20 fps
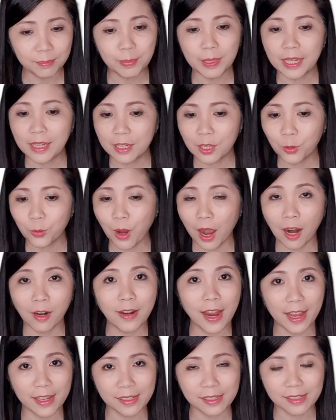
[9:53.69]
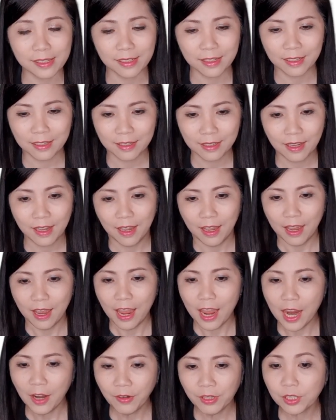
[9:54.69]
PQRS.
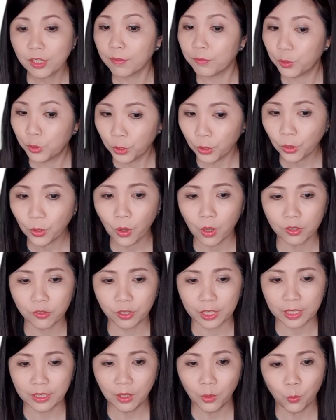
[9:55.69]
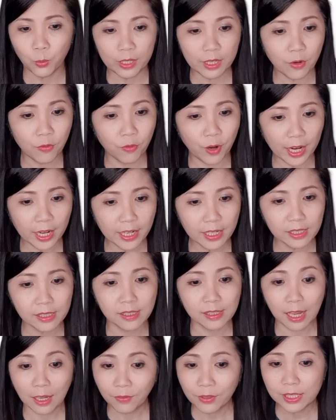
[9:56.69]
Areas of two quadrants with radius
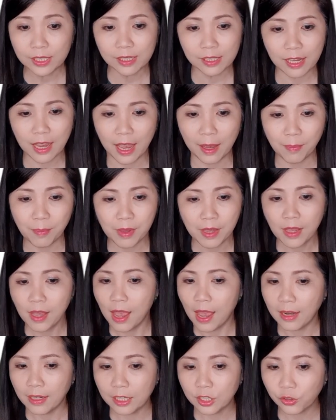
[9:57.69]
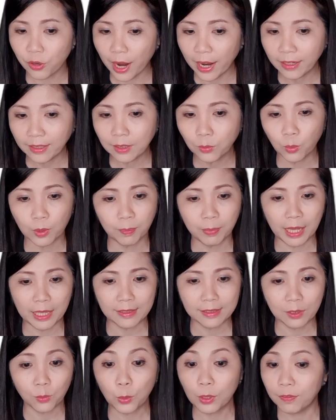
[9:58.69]
7 cm and a triangle were
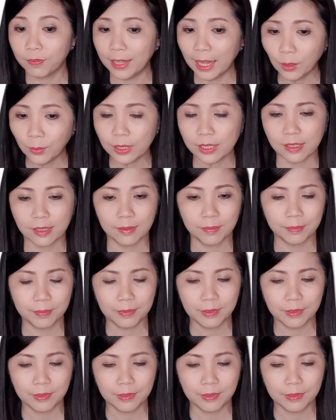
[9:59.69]
planted with flowers.